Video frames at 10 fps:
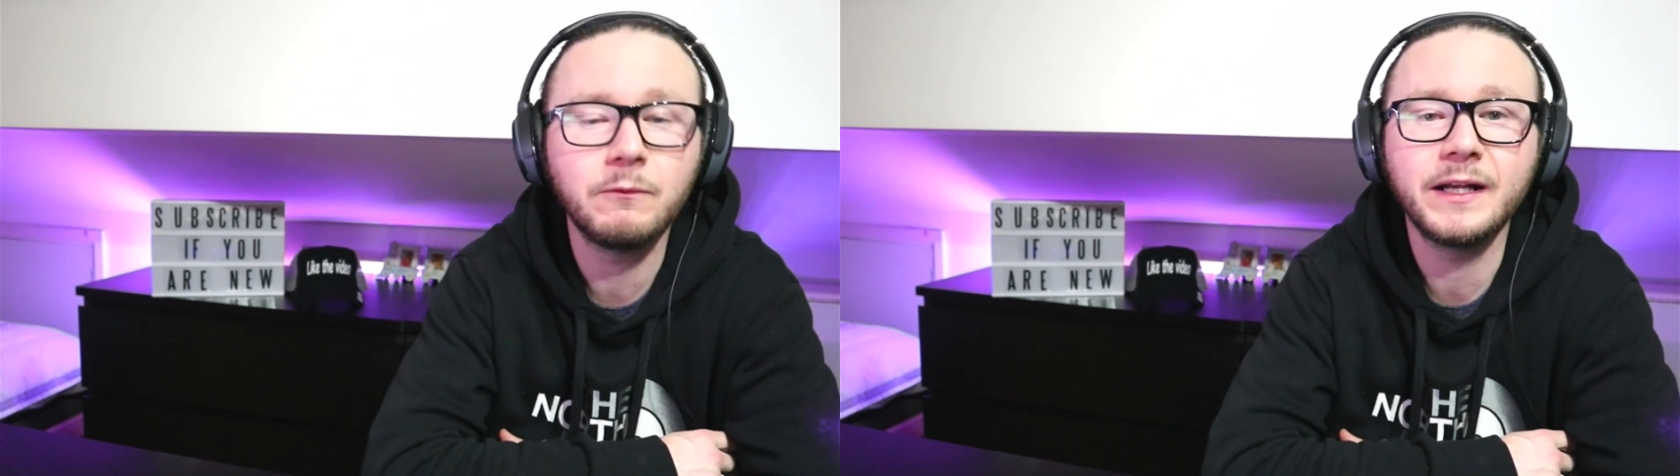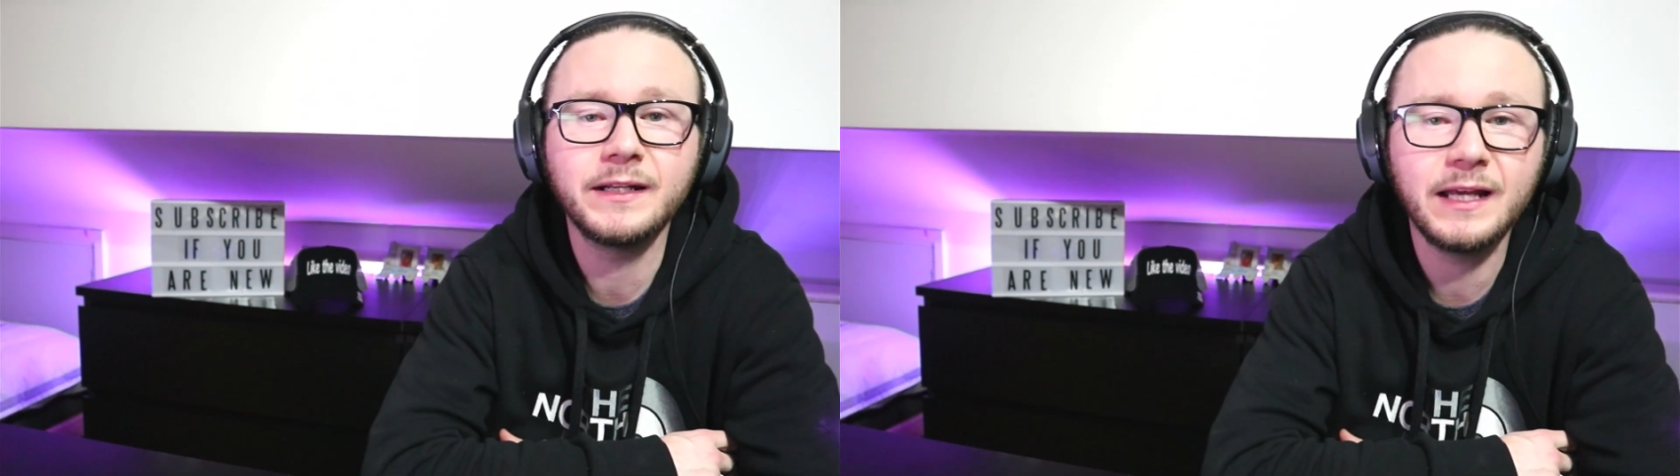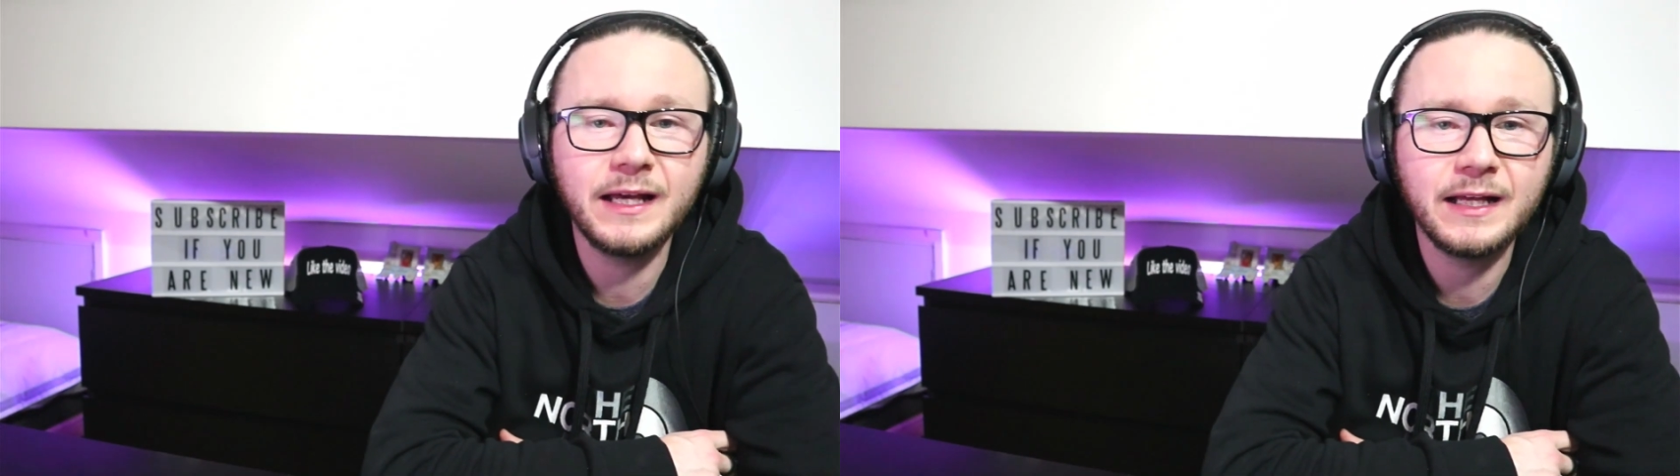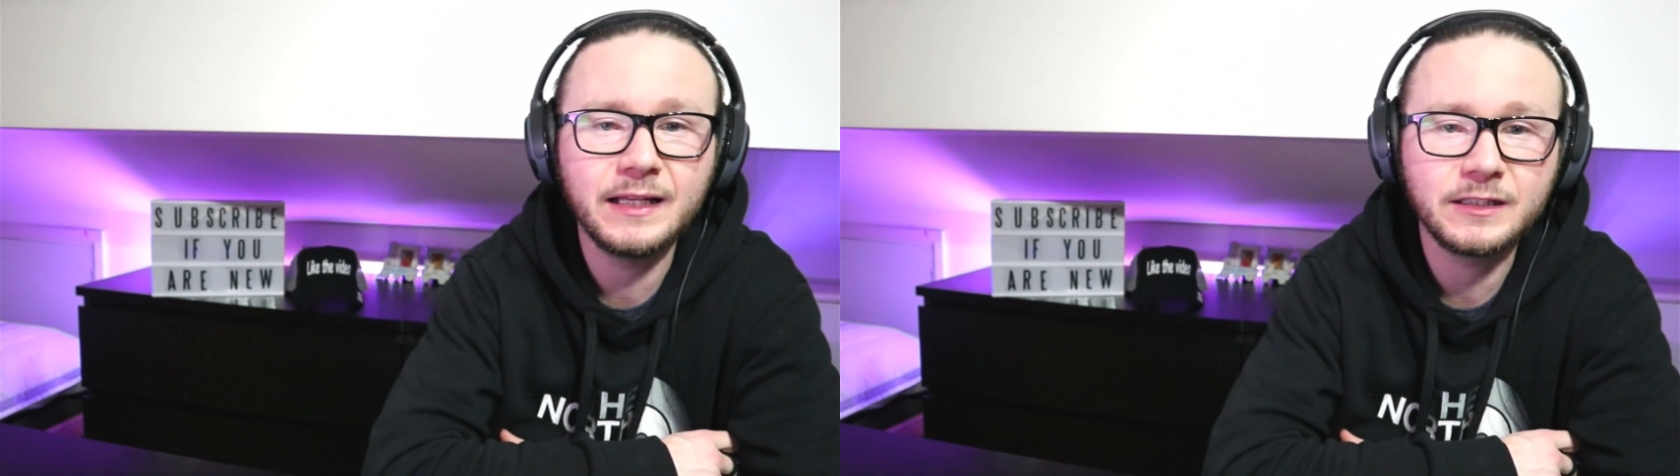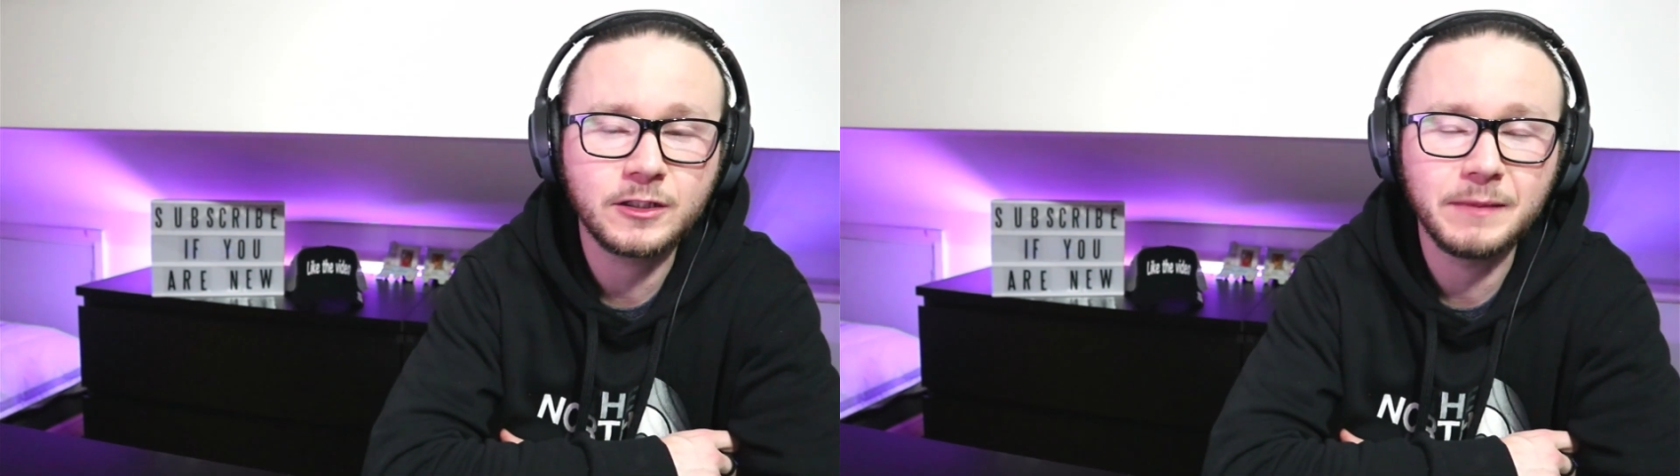when
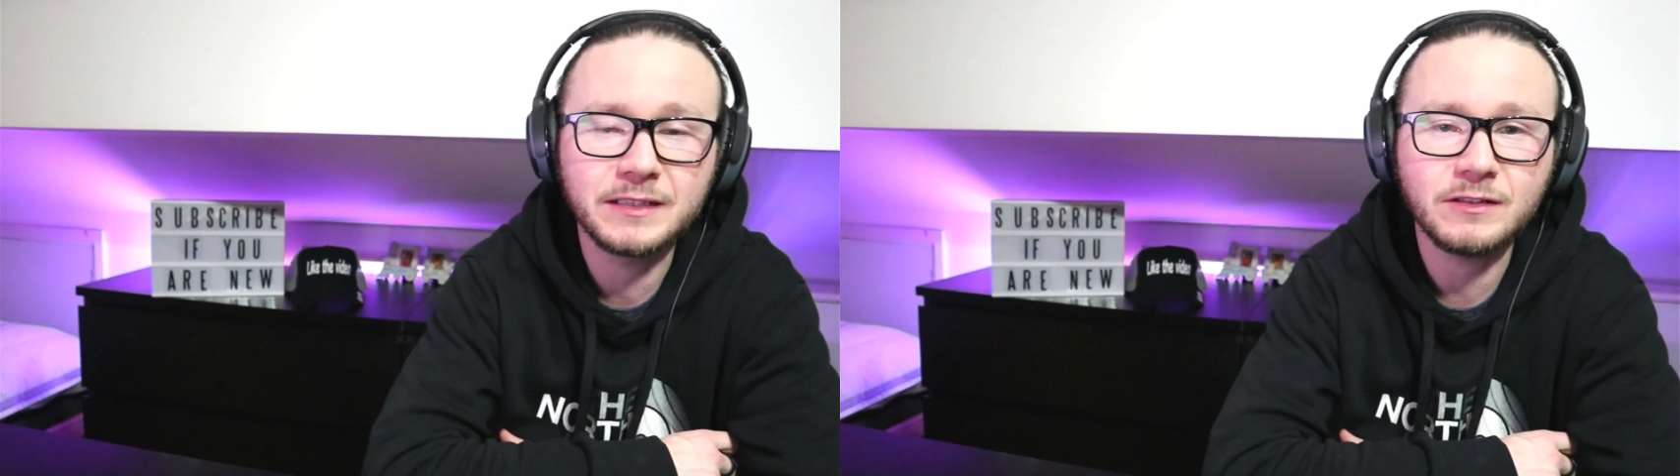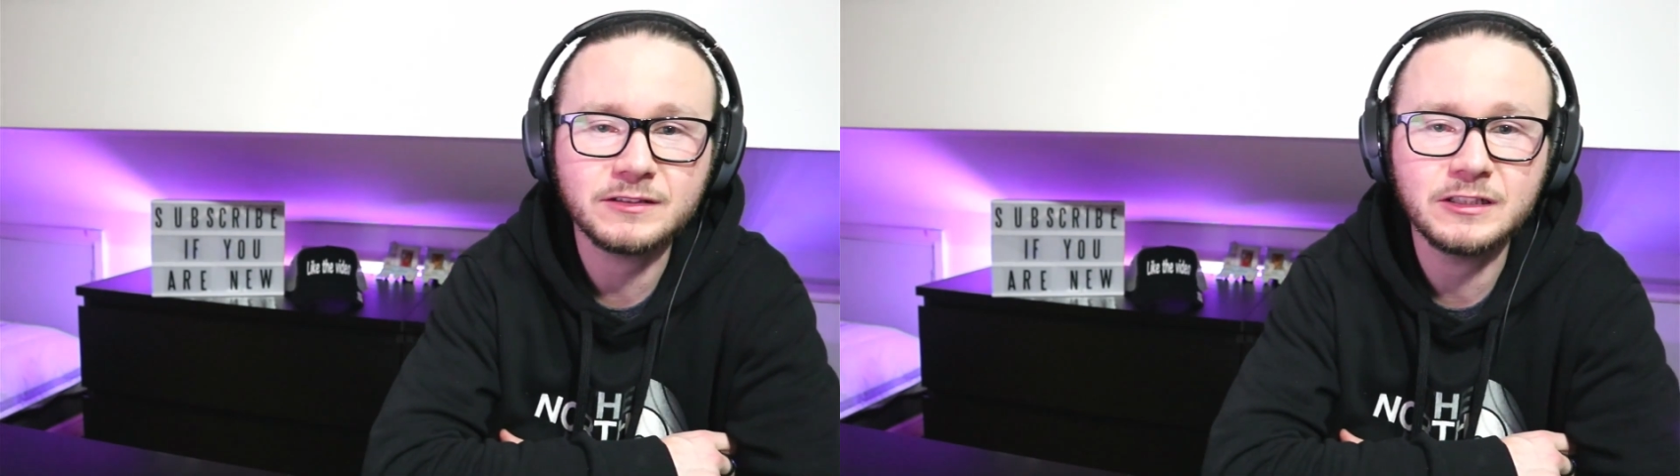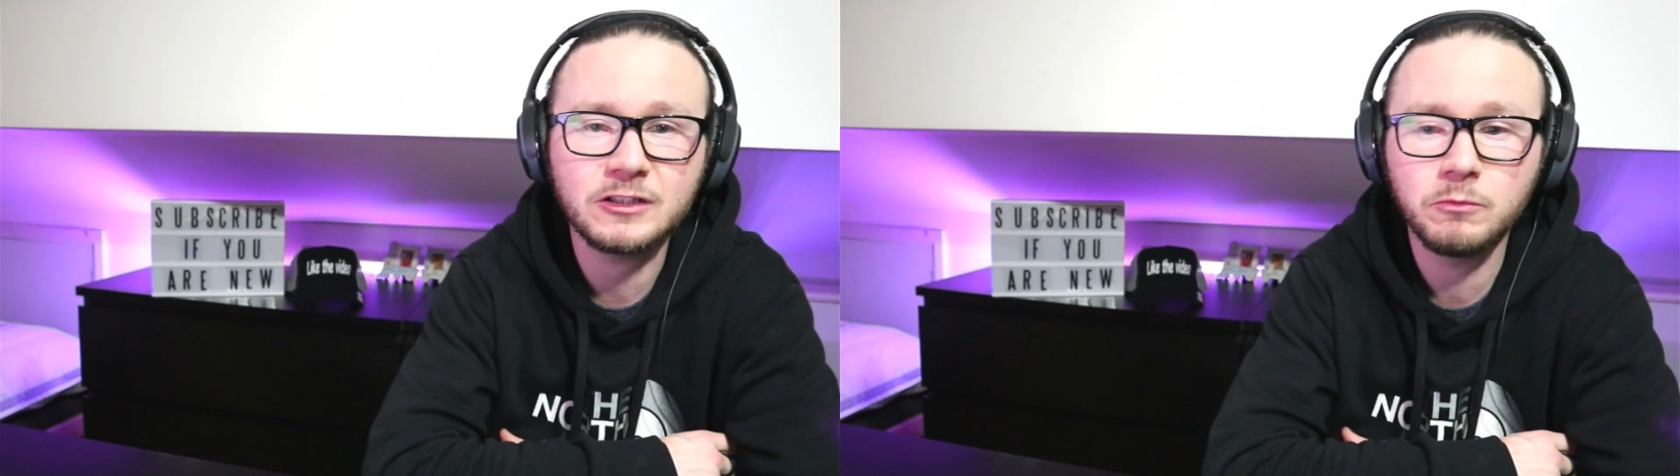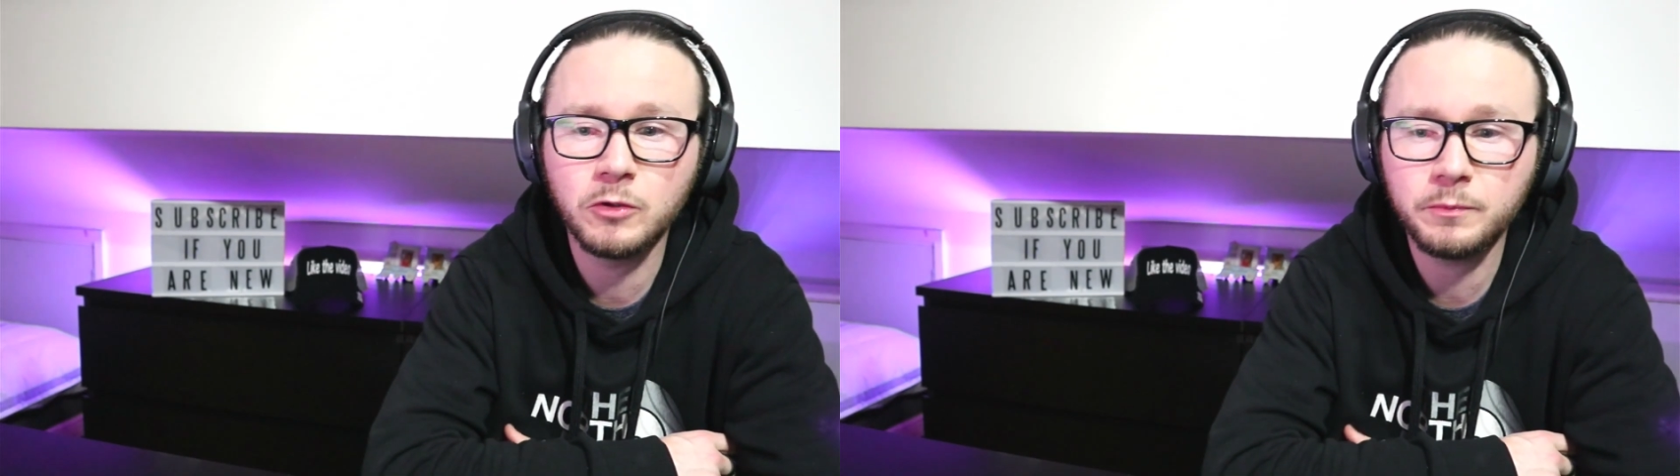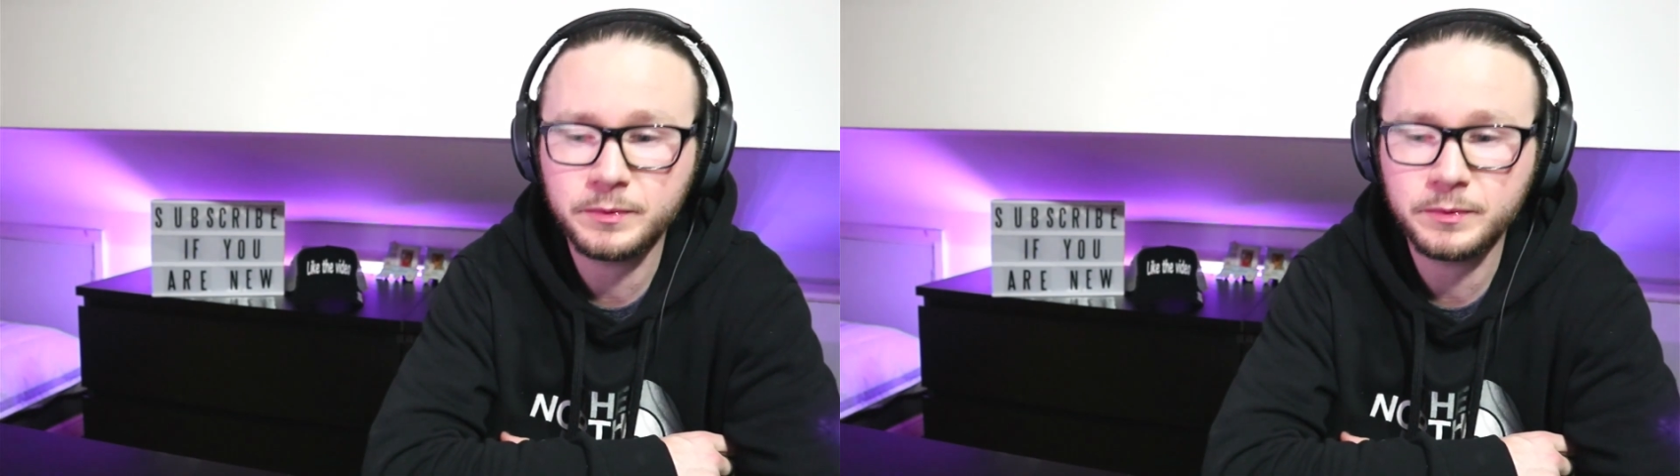the commander actually come up,